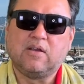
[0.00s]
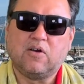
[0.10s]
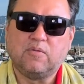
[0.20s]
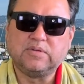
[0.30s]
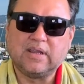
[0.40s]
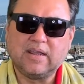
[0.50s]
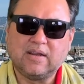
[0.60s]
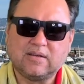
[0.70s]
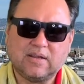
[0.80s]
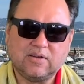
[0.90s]
homestayed
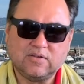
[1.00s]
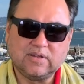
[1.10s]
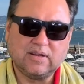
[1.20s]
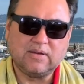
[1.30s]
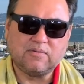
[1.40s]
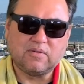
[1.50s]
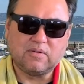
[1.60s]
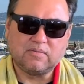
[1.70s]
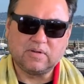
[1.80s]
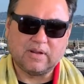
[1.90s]
at uh, New Zealand
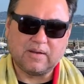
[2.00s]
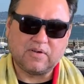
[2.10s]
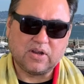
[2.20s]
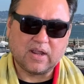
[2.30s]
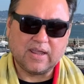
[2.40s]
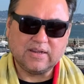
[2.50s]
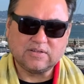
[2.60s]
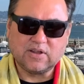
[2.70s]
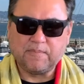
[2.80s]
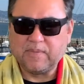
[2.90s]
for, you know, at a very young age.
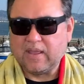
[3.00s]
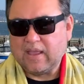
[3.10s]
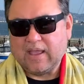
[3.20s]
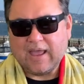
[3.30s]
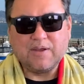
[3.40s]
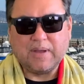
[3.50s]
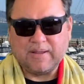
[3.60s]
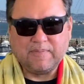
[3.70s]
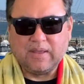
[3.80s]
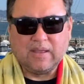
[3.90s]
So
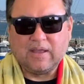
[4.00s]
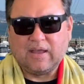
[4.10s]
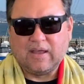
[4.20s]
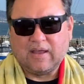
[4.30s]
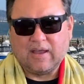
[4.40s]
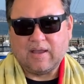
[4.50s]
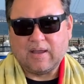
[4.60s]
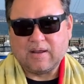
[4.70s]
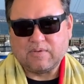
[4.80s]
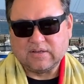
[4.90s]
anyway, uh,
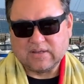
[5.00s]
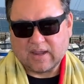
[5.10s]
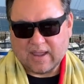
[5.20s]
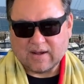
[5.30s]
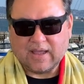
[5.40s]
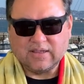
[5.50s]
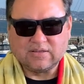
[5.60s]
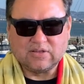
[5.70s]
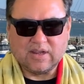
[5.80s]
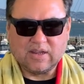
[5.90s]
I don't want to
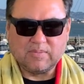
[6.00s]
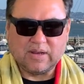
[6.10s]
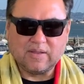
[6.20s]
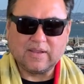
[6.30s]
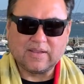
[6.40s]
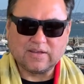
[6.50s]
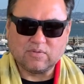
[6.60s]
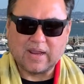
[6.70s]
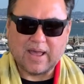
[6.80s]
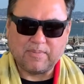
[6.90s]
psychoanalyze Jennie, but I think that's
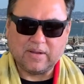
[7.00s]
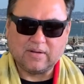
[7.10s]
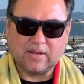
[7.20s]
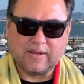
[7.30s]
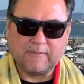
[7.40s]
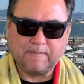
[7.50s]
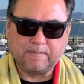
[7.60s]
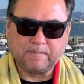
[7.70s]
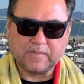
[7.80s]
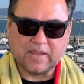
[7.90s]
what happened, um,
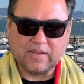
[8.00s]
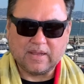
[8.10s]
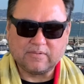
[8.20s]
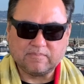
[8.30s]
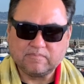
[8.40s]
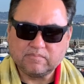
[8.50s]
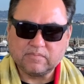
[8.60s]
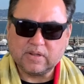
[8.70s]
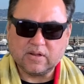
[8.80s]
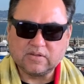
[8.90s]
and that,
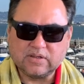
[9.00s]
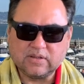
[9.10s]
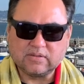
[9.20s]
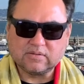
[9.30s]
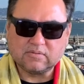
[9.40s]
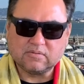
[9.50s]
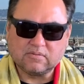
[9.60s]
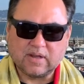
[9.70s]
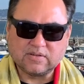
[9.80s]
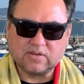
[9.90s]
you know, she
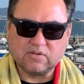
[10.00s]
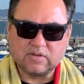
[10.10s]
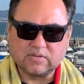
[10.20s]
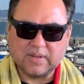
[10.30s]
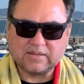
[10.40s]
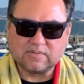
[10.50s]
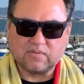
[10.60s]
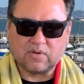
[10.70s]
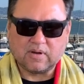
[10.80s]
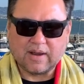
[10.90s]
wants to do what's best
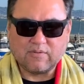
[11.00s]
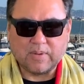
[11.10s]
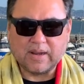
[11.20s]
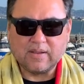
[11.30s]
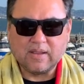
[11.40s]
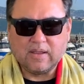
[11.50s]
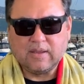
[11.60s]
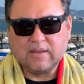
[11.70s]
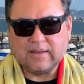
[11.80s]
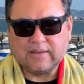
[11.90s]
for everybody.
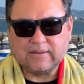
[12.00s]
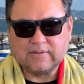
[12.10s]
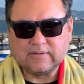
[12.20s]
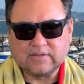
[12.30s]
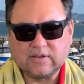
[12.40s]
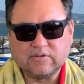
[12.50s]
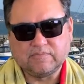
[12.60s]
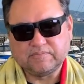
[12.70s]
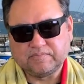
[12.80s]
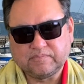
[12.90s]
Uh,
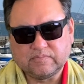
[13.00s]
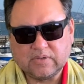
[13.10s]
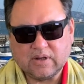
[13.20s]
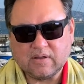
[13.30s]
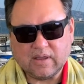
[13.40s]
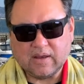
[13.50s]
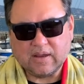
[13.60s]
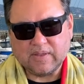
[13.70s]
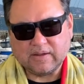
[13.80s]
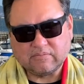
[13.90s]
so, you know, and I
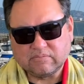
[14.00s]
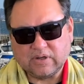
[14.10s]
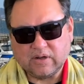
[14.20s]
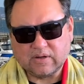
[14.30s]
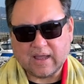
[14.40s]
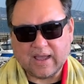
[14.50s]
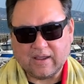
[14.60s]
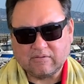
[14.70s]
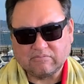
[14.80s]
think, you know, Kai,